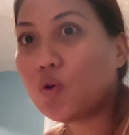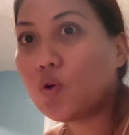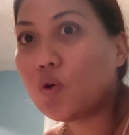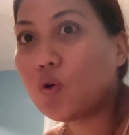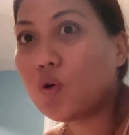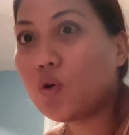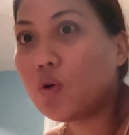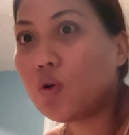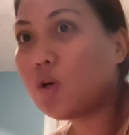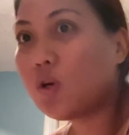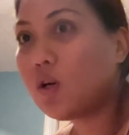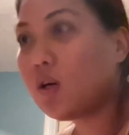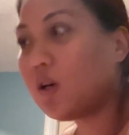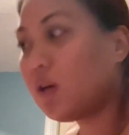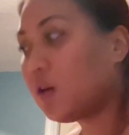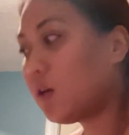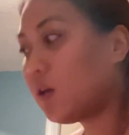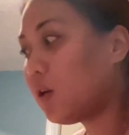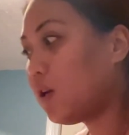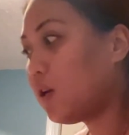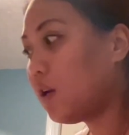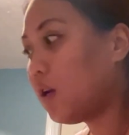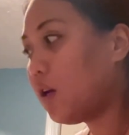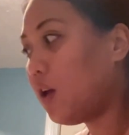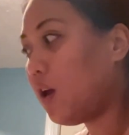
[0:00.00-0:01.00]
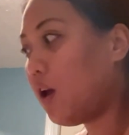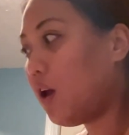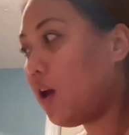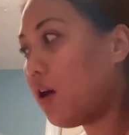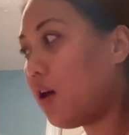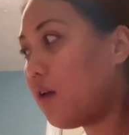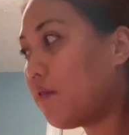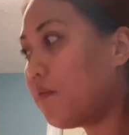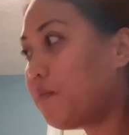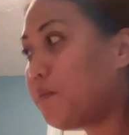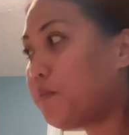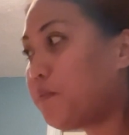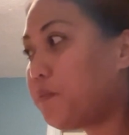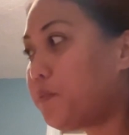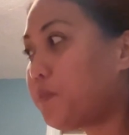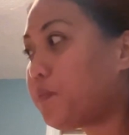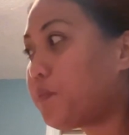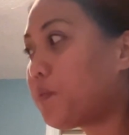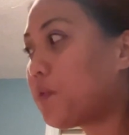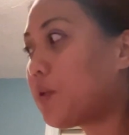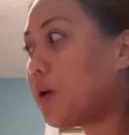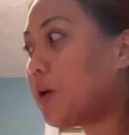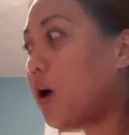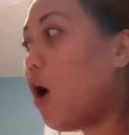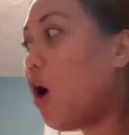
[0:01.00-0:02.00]
Well, I think I'll turn it
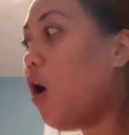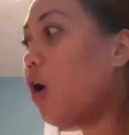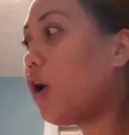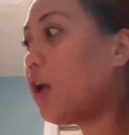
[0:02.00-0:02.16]
off.